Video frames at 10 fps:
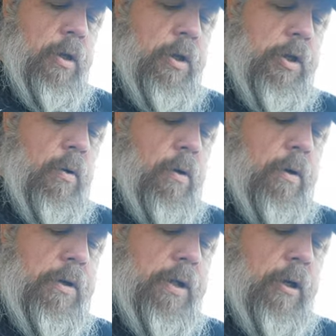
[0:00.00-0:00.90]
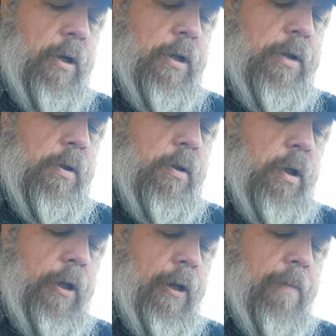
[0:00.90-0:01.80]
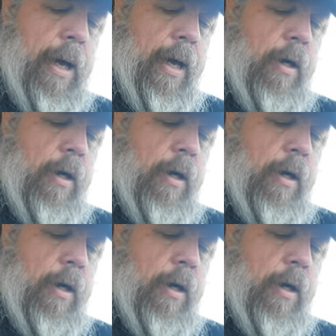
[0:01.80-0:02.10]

the short series, looking back,